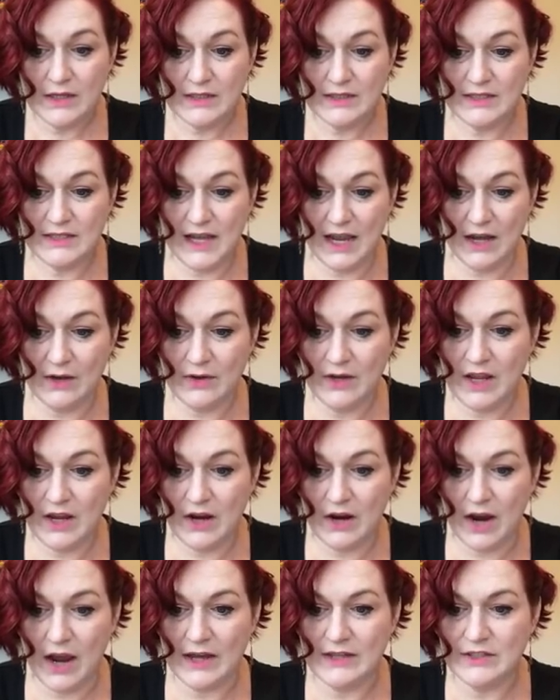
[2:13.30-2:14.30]
down
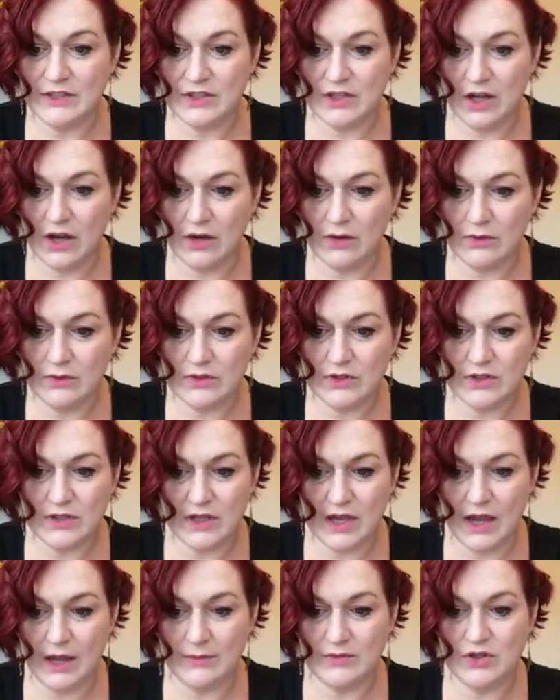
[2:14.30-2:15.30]
here, I don't
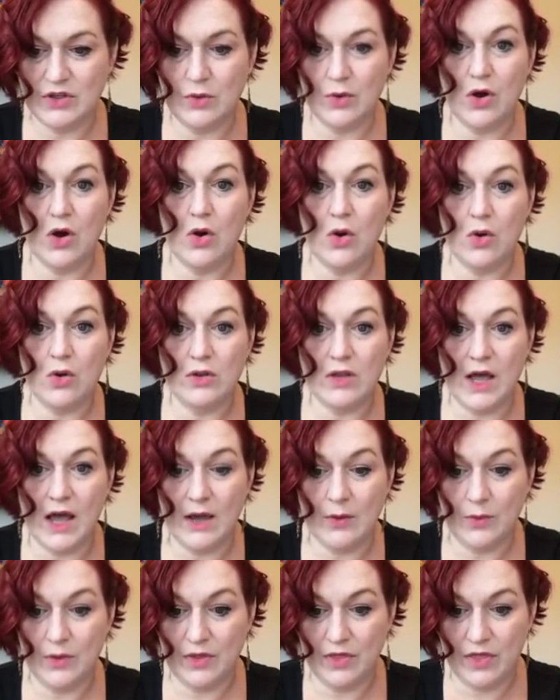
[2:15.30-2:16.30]
um, do a whole
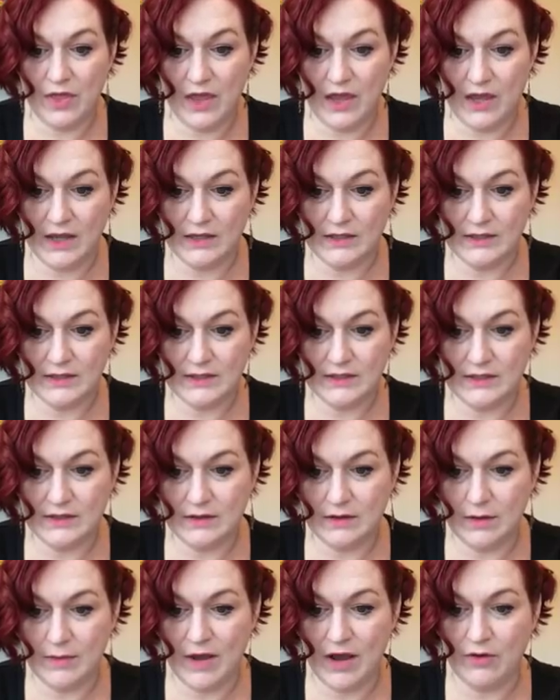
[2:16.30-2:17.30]
lot with this
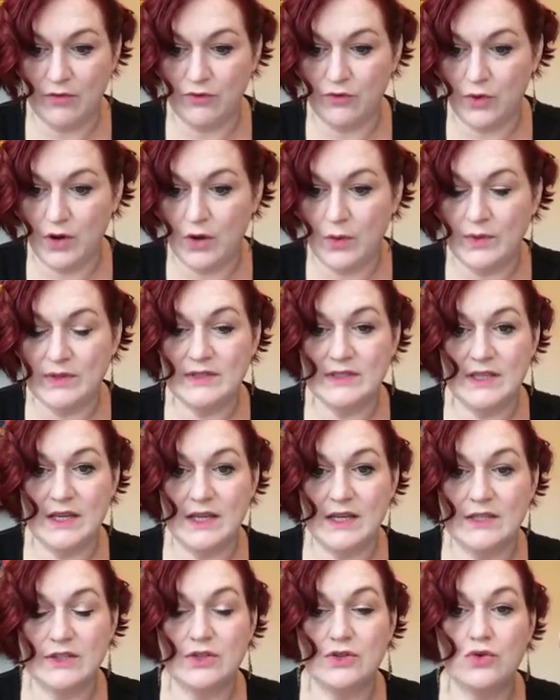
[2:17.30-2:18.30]
about frequency
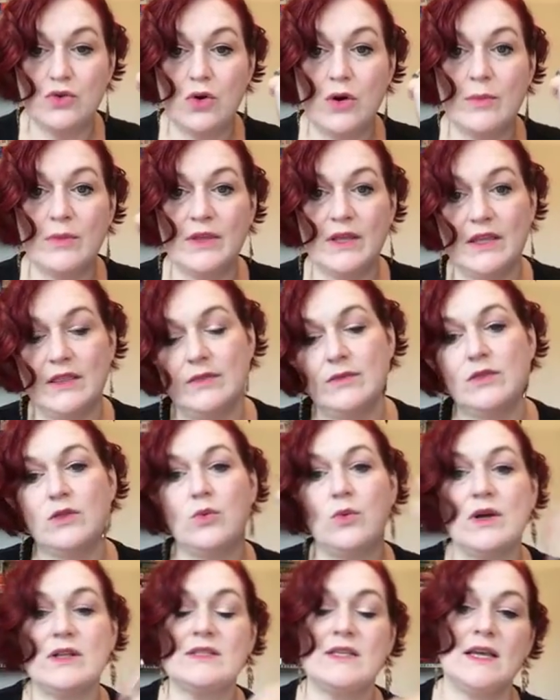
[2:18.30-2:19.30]
because normally the
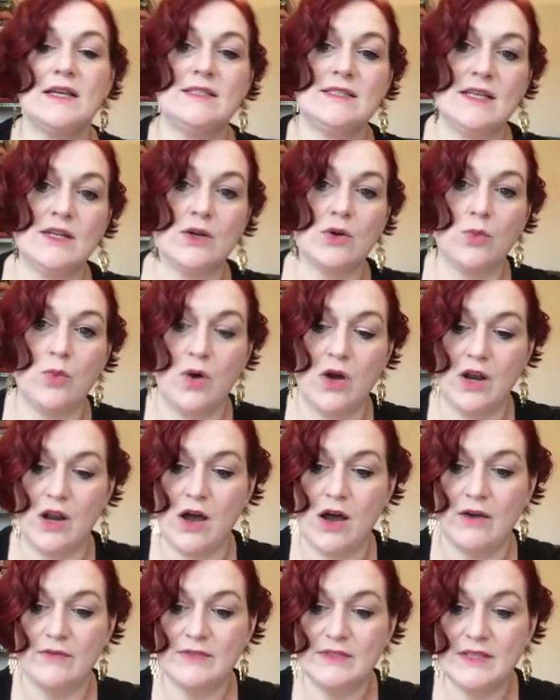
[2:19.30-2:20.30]
ones I send are
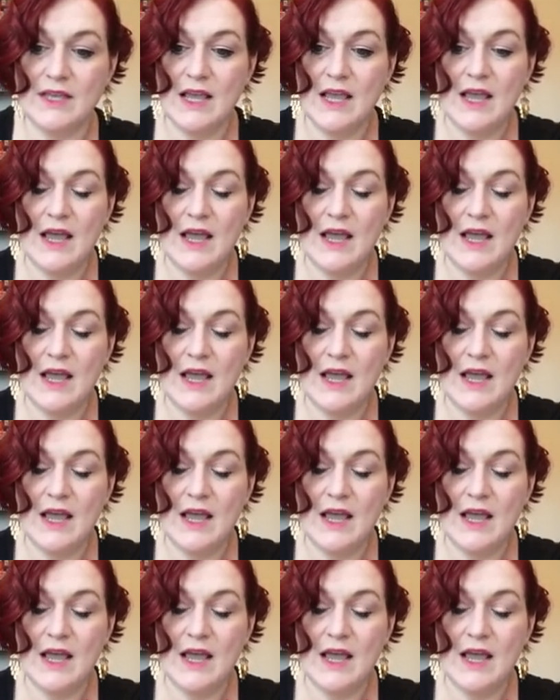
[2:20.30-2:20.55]
one-offs.